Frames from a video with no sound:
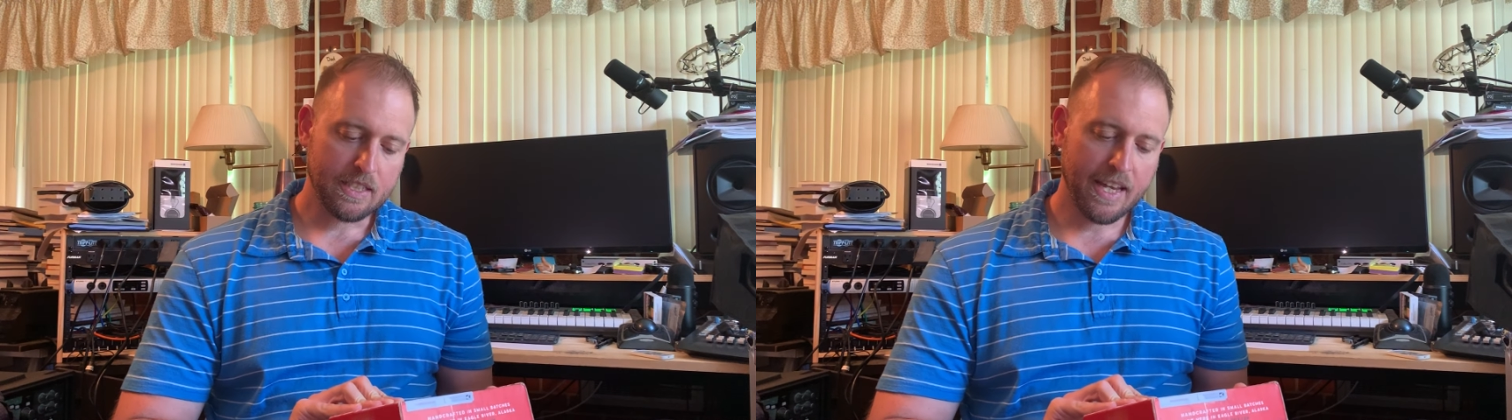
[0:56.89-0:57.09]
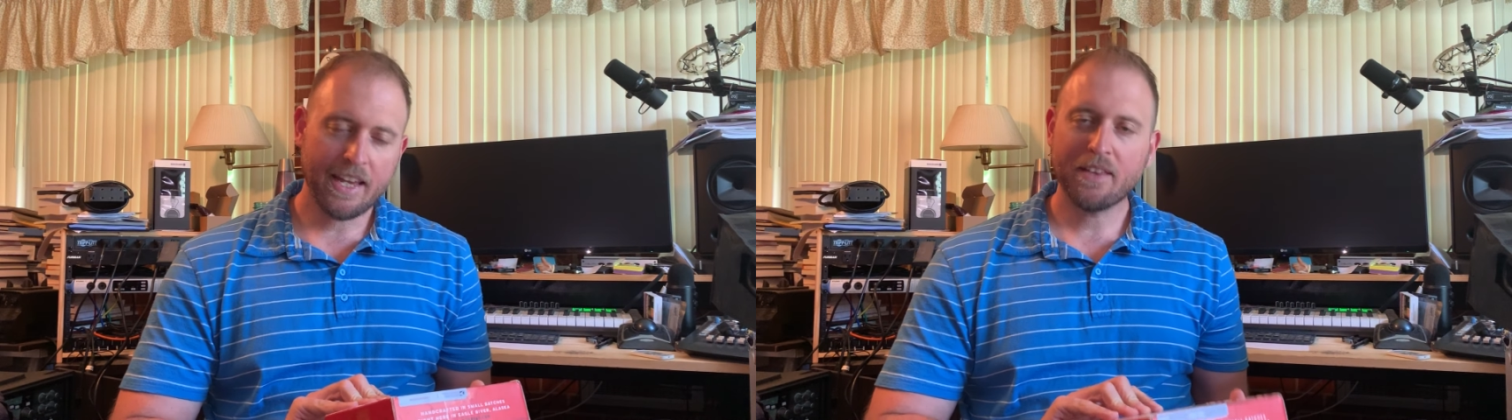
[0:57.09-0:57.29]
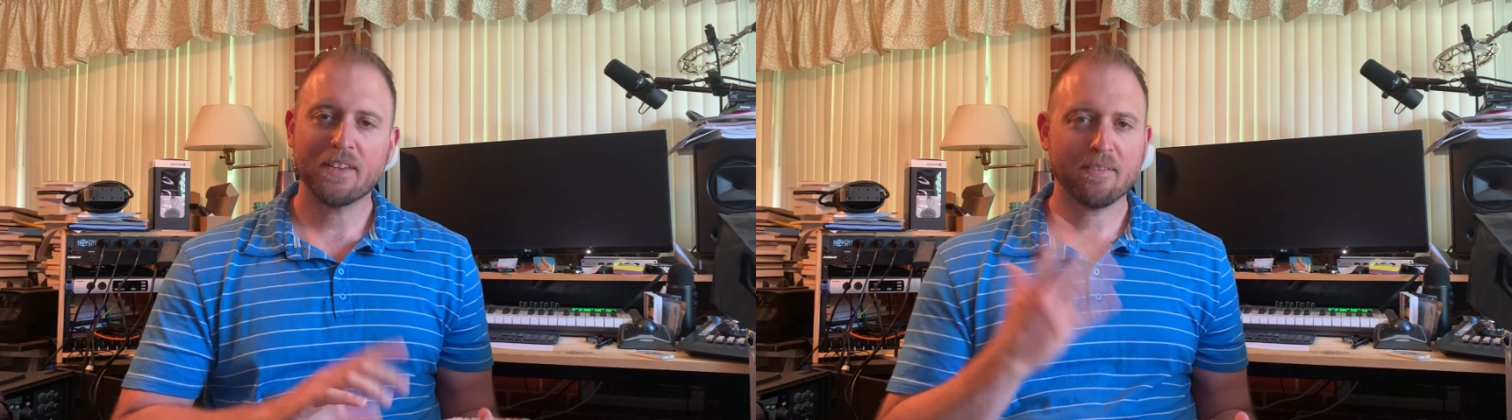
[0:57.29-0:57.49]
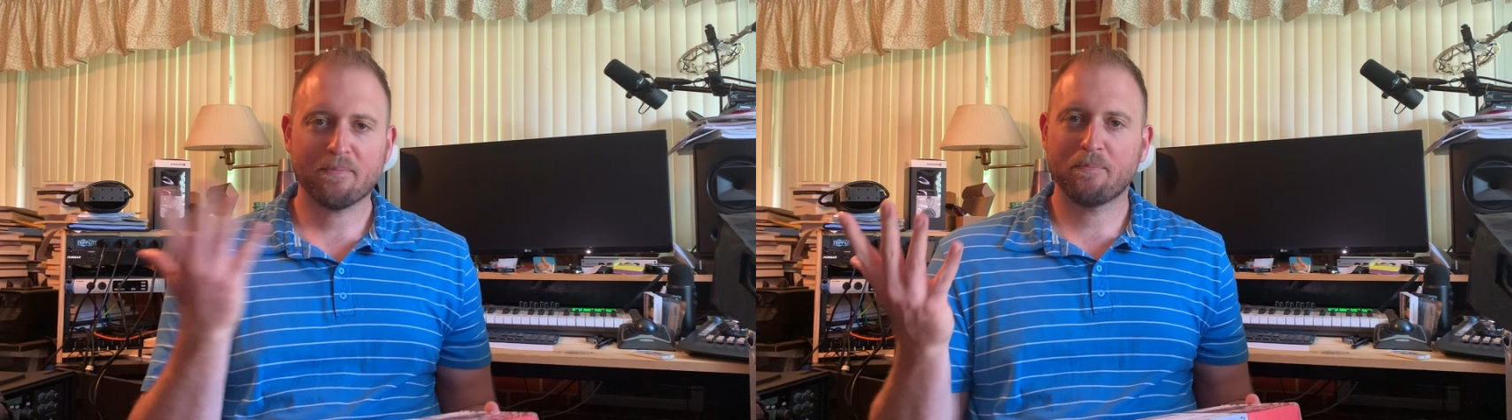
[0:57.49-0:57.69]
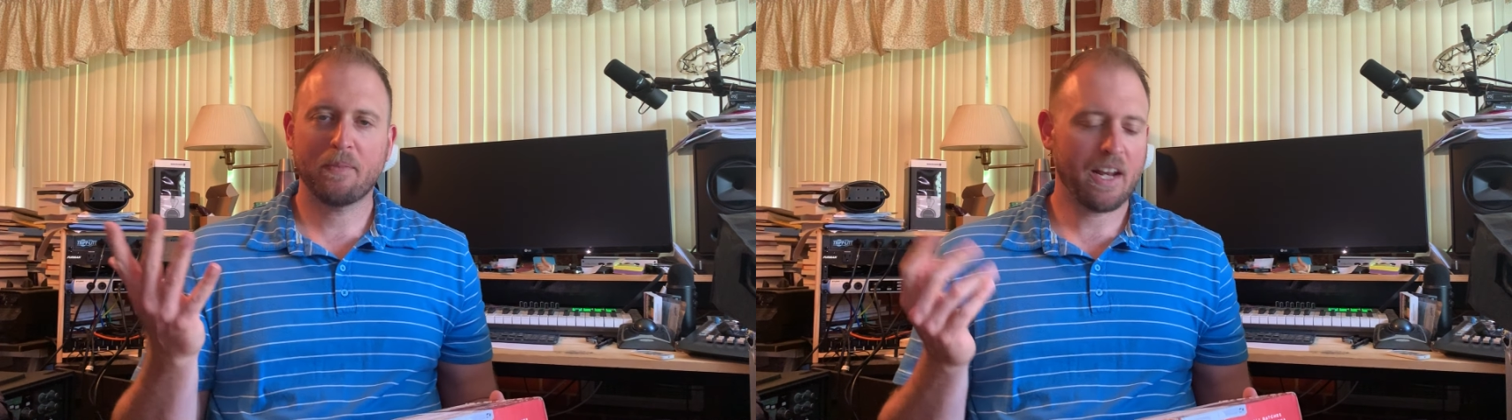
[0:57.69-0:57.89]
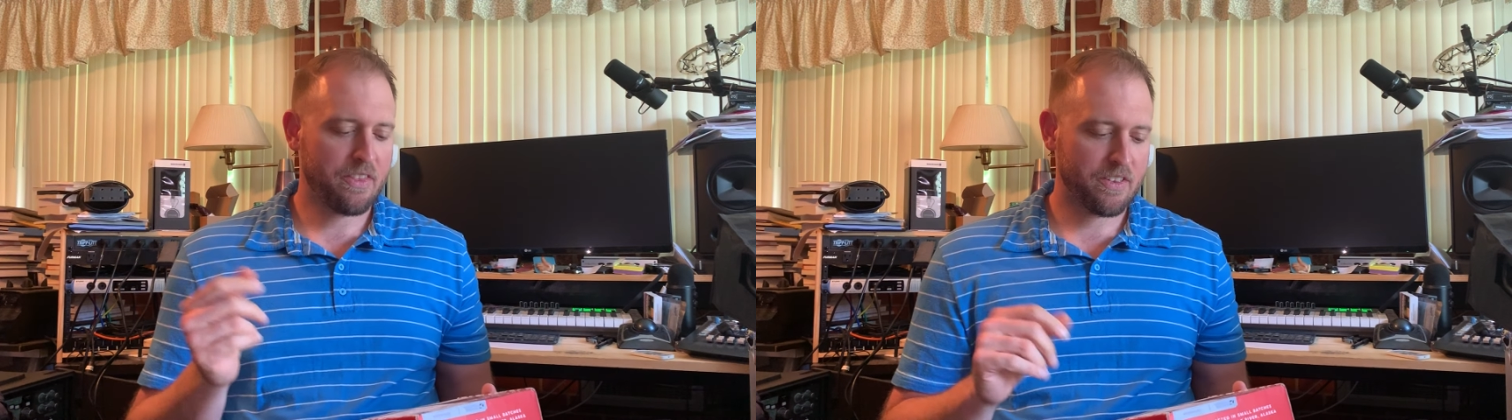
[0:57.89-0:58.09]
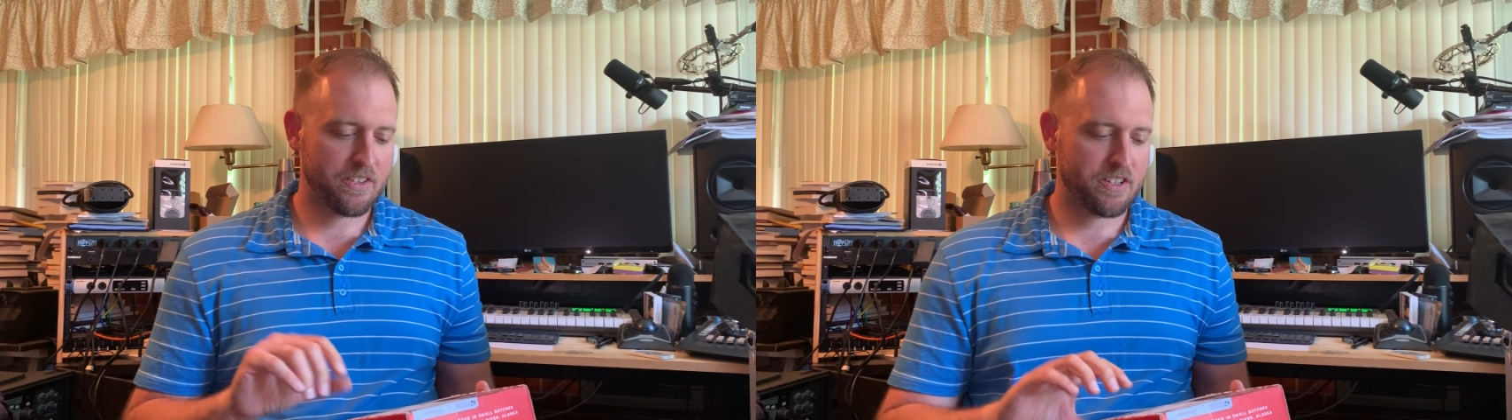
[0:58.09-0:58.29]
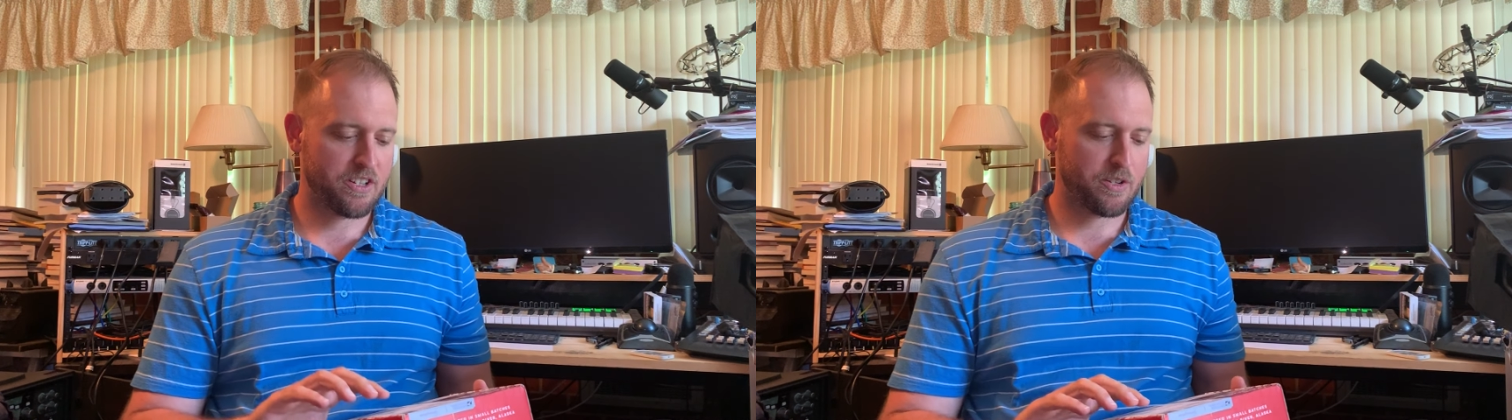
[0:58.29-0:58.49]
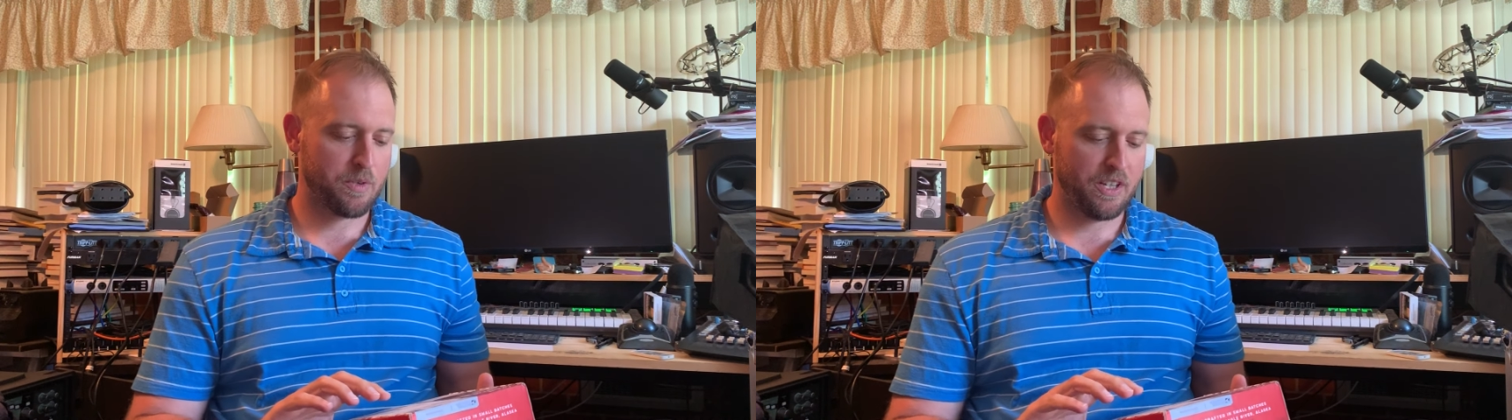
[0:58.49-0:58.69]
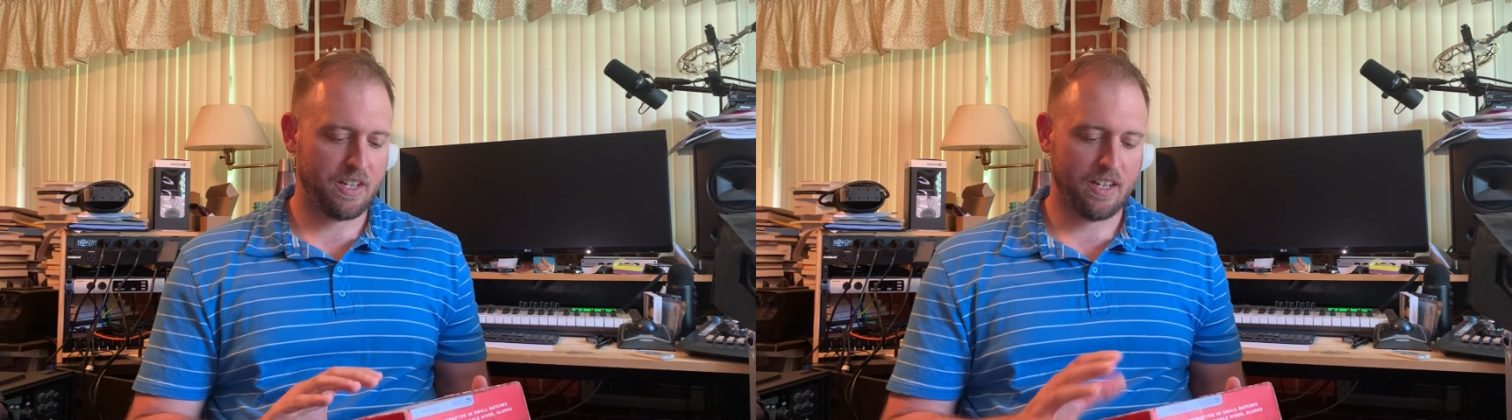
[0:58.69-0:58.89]
And man, I think this is just
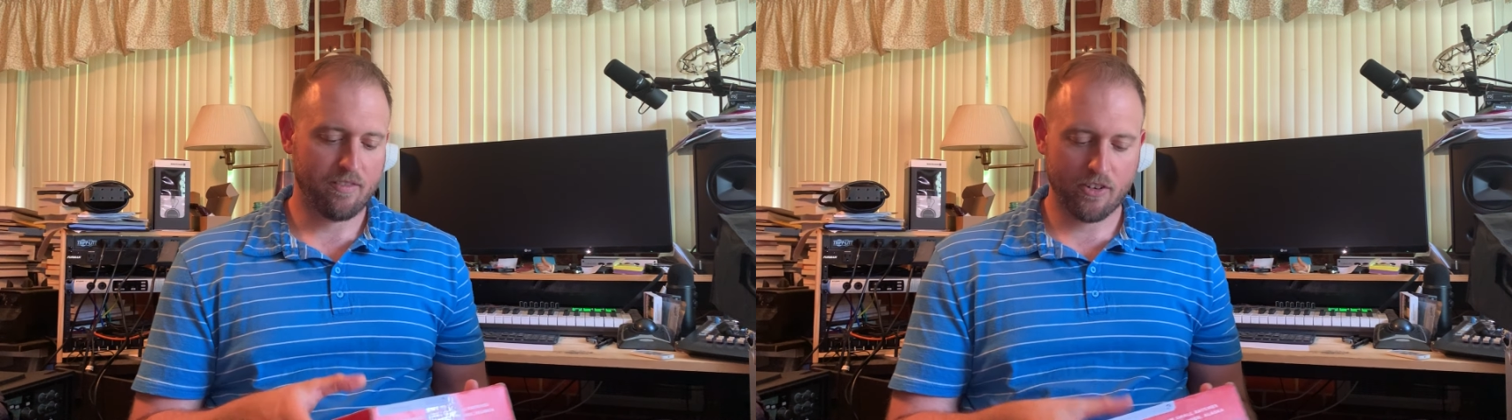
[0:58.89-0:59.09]
really neat.